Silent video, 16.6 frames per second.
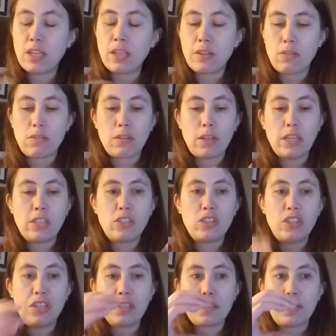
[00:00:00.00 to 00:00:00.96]
and they're like,
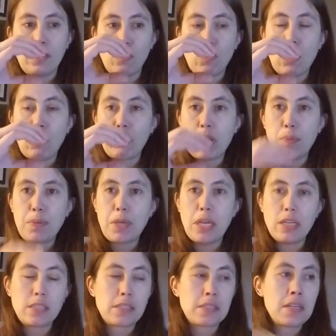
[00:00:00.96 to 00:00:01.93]
she does like round
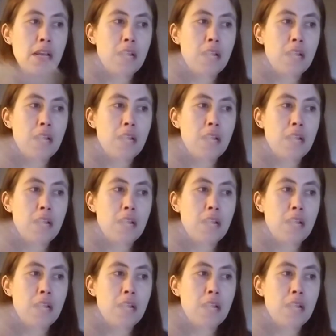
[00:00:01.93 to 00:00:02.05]
cupcakes.